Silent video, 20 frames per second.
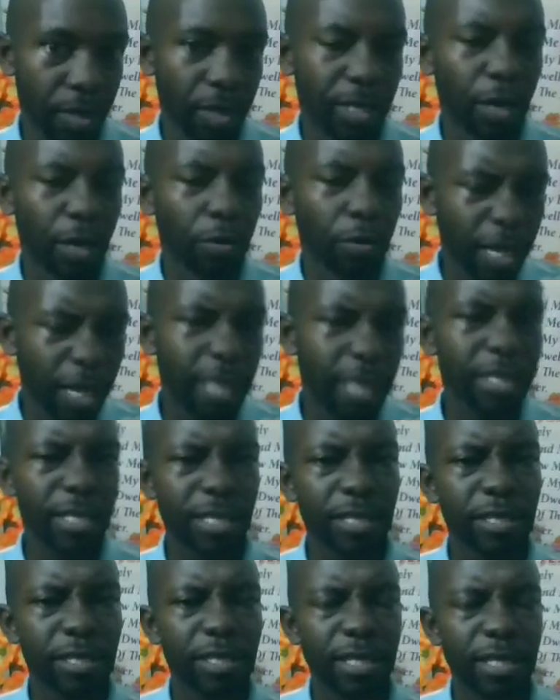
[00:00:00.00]
Now, that
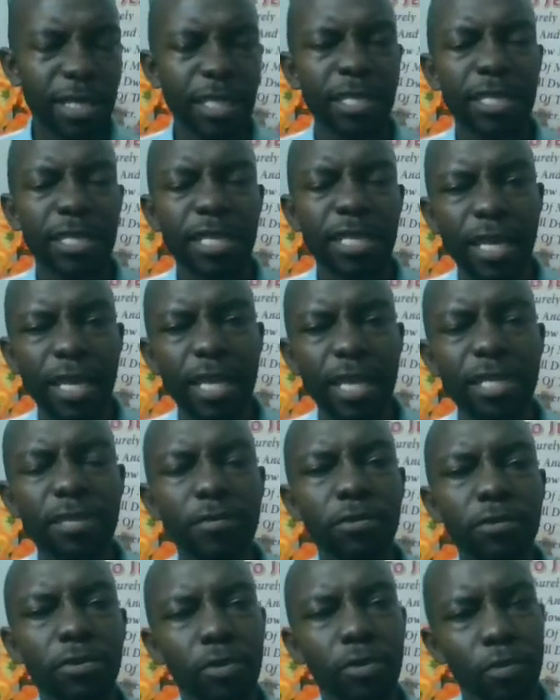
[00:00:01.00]
is just in case
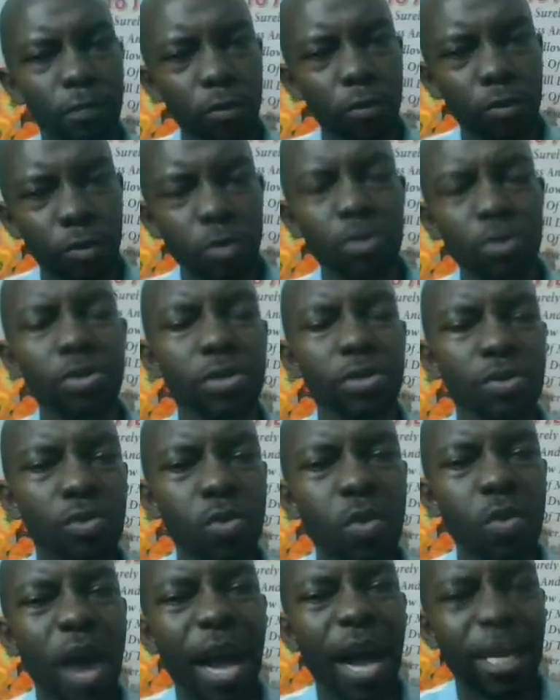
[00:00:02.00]
for those
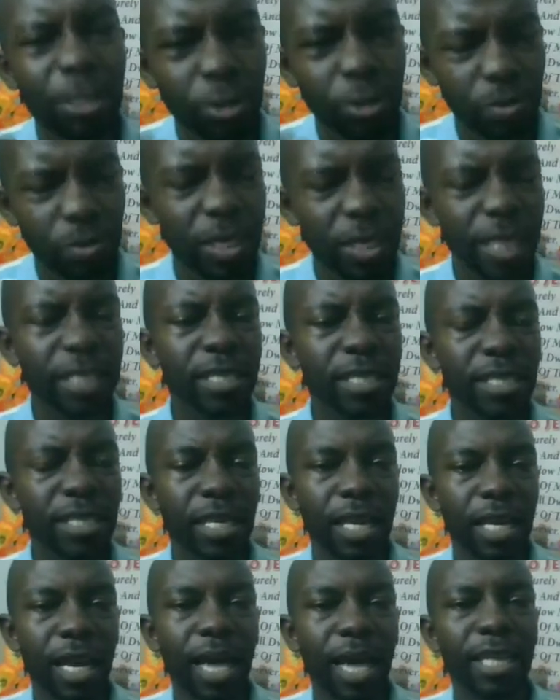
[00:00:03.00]
who are students
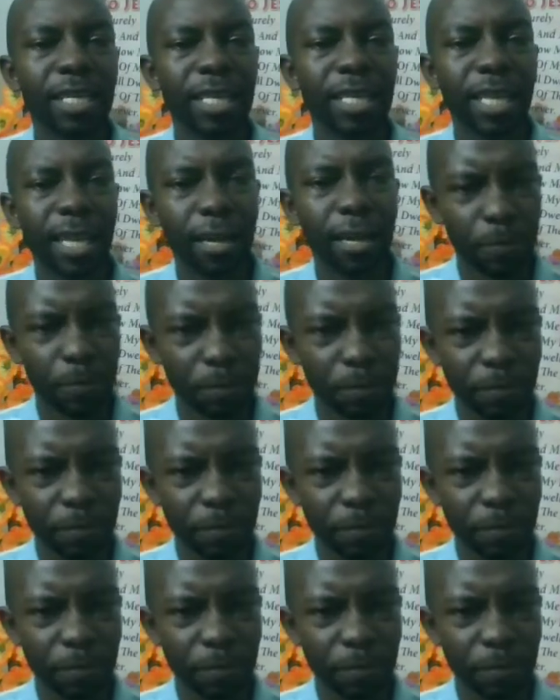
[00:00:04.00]
and they are